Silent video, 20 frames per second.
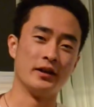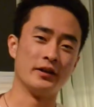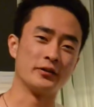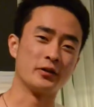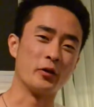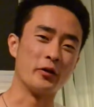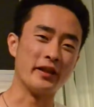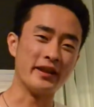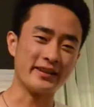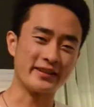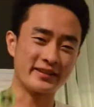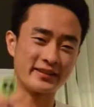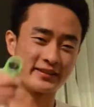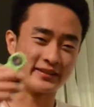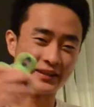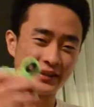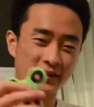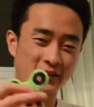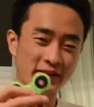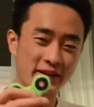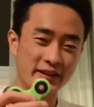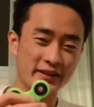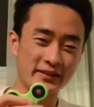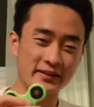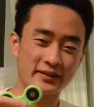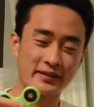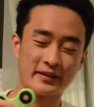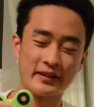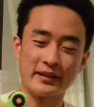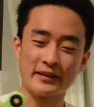So this
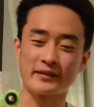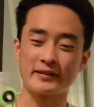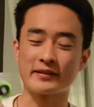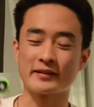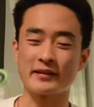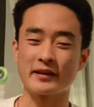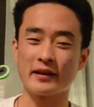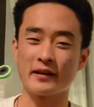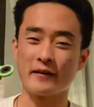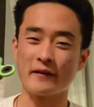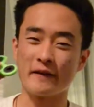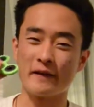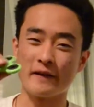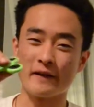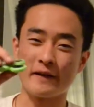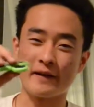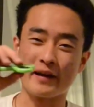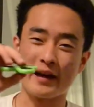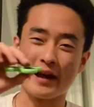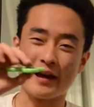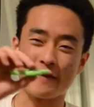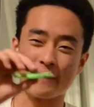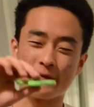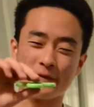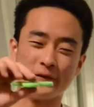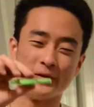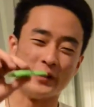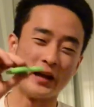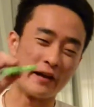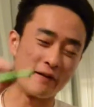stillness, this
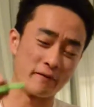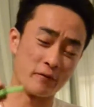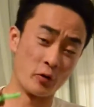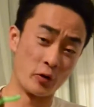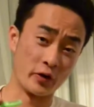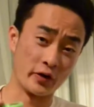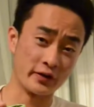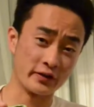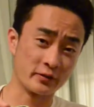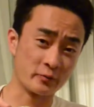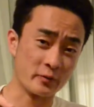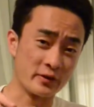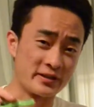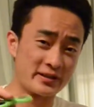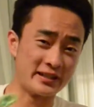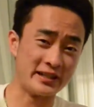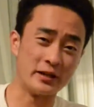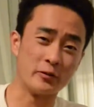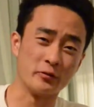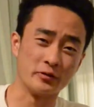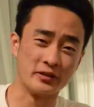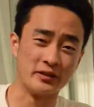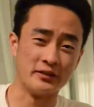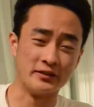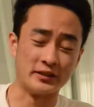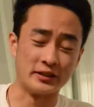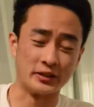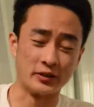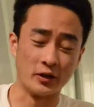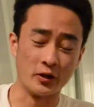net force, which equals to
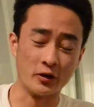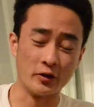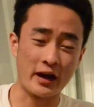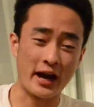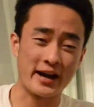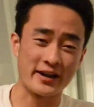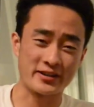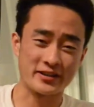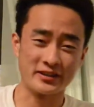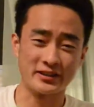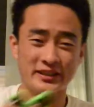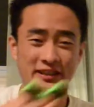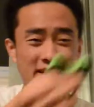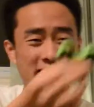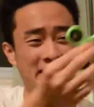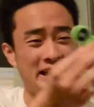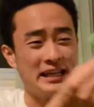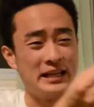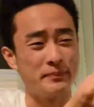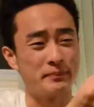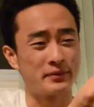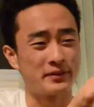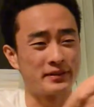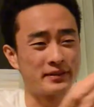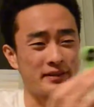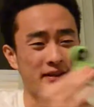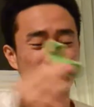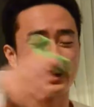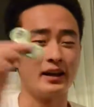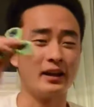0, actually
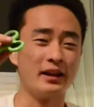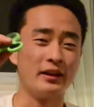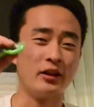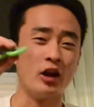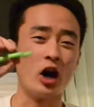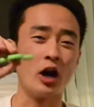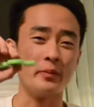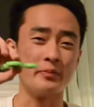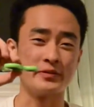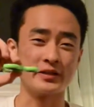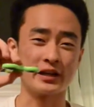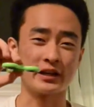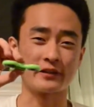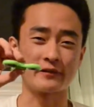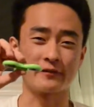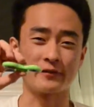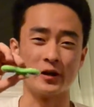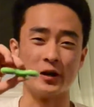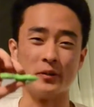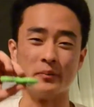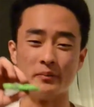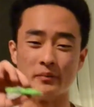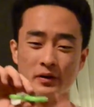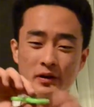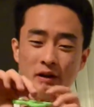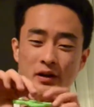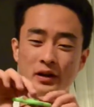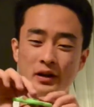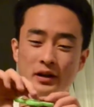keeps the object from